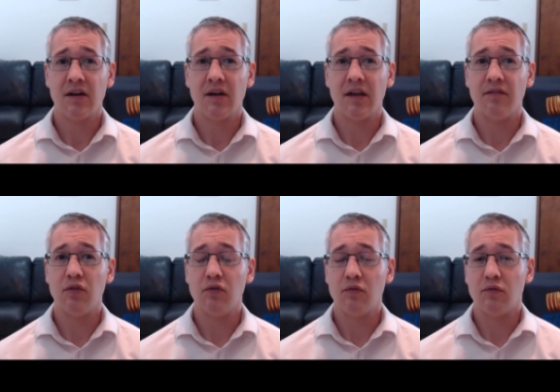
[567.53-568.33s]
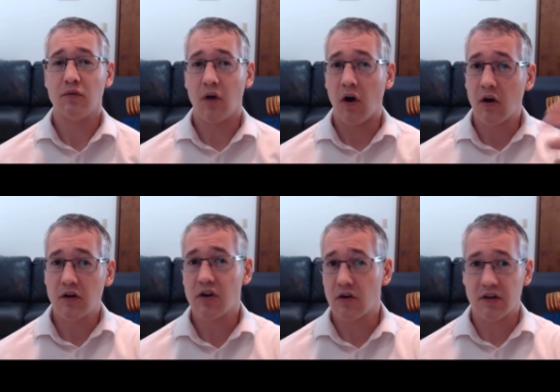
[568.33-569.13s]
if you are
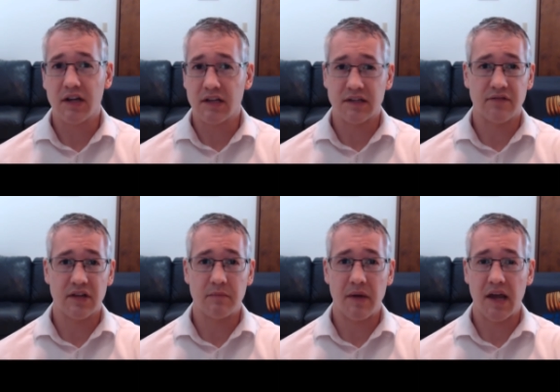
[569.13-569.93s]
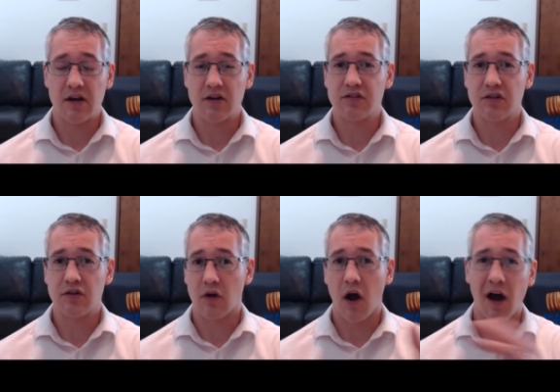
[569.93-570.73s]
targeting dividend payers,
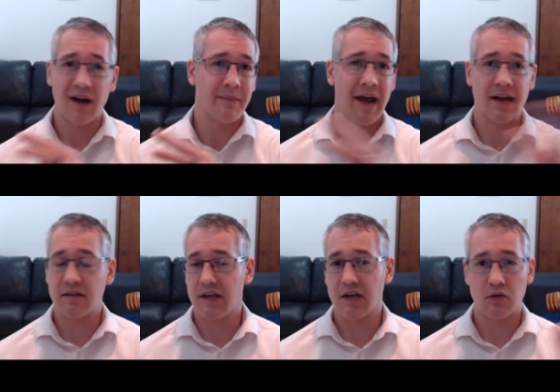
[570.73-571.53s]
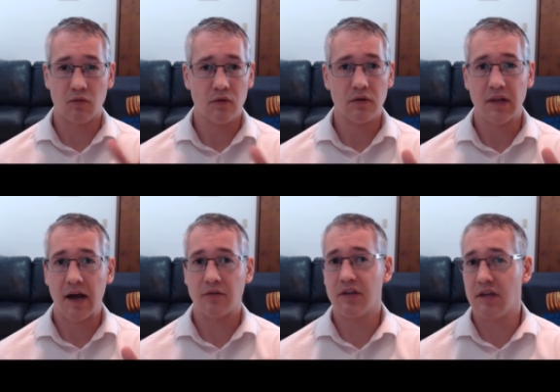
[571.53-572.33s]
you're automatically going to rule
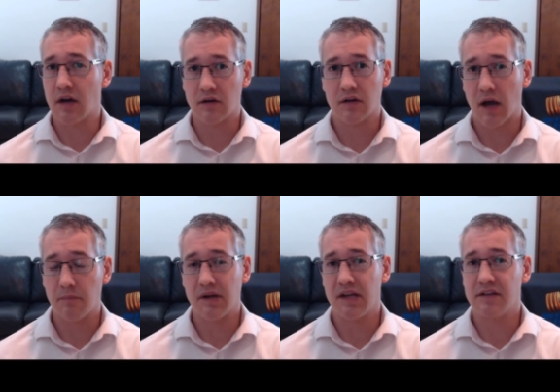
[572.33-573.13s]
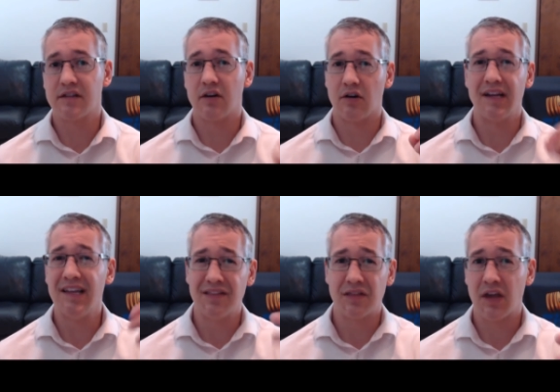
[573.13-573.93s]
out the younger companies that are
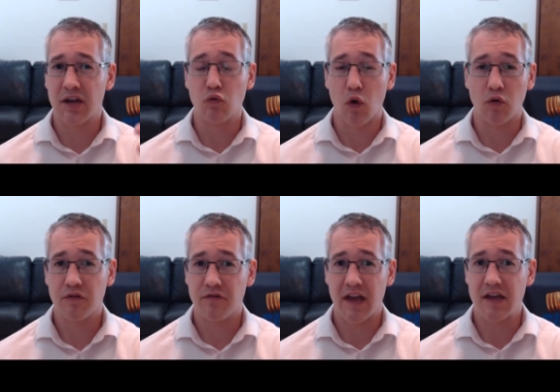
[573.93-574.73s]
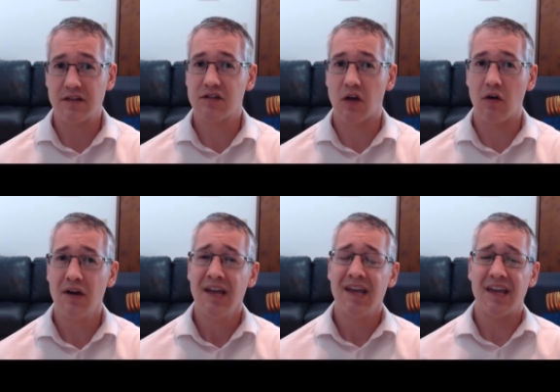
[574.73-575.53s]
in a growth phase. So
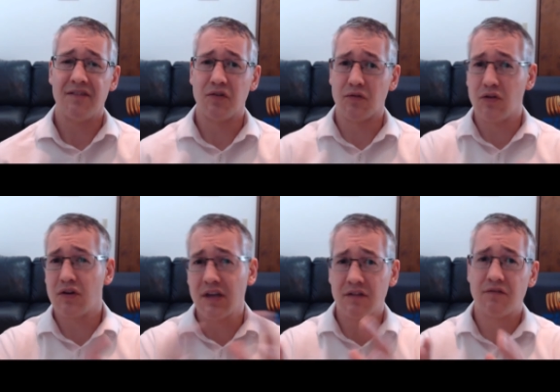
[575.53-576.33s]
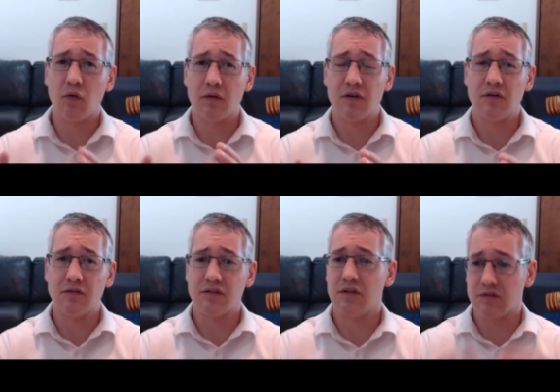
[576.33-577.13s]
if you're looking for
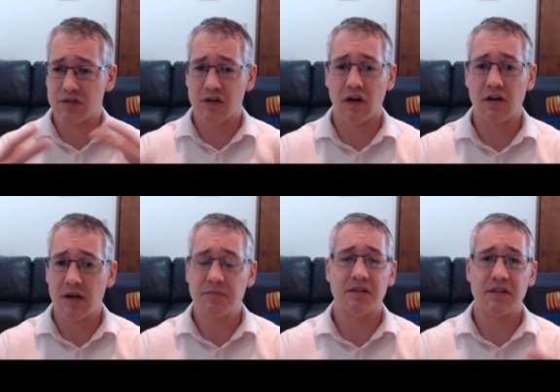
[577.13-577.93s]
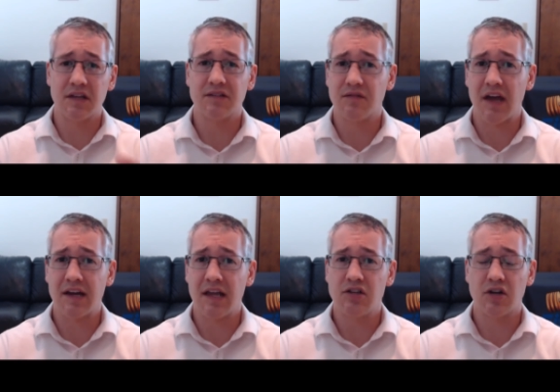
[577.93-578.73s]
those startups and things of that
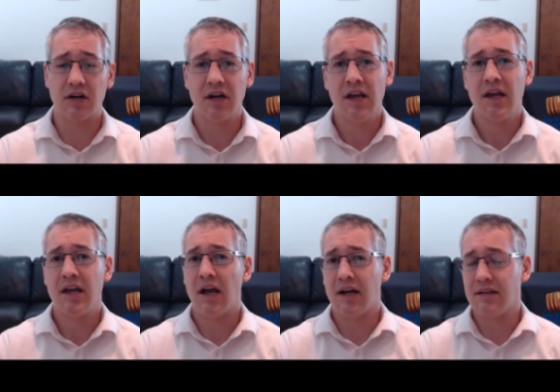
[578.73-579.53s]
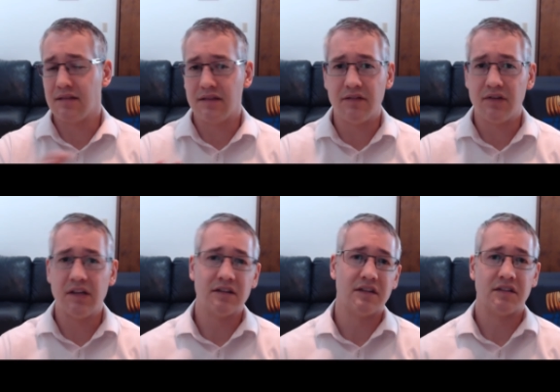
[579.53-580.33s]
nature,
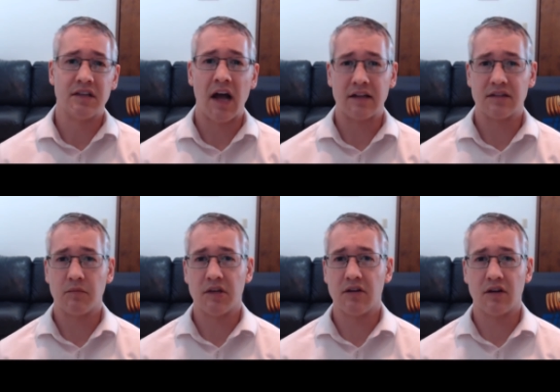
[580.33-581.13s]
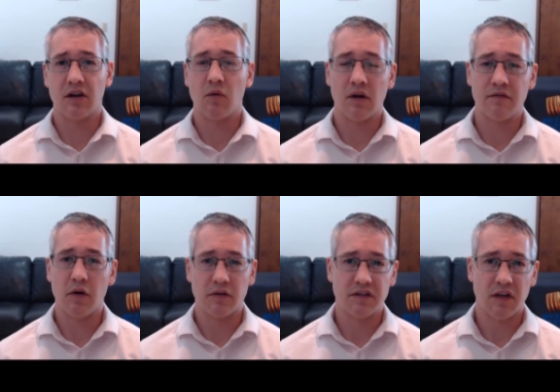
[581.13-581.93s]
dividends is not something you're going to want to
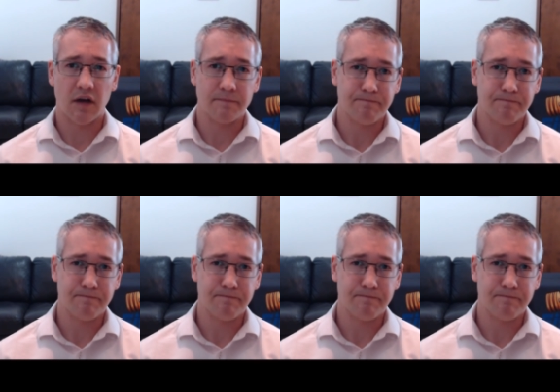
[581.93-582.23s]
focus on.